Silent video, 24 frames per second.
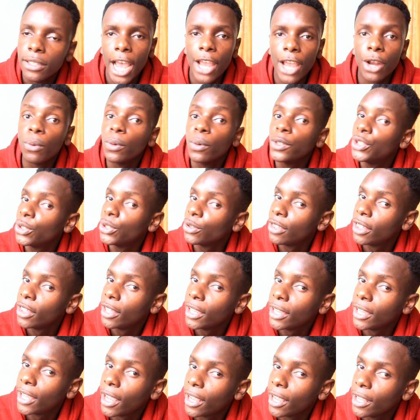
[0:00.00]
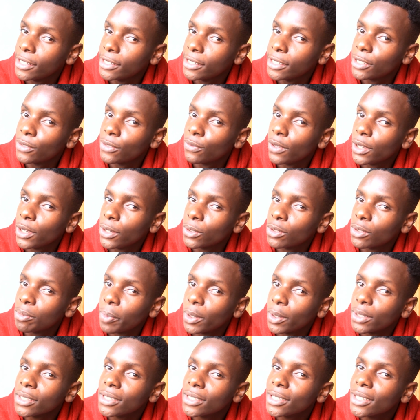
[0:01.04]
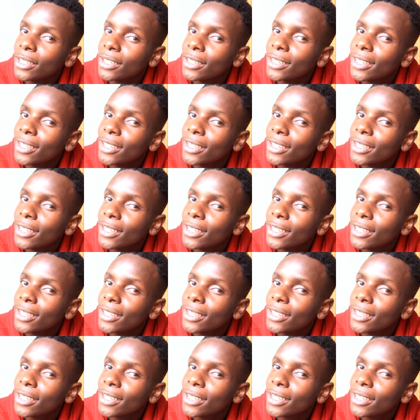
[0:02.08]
I know what you're thinking. Is this video sponsored?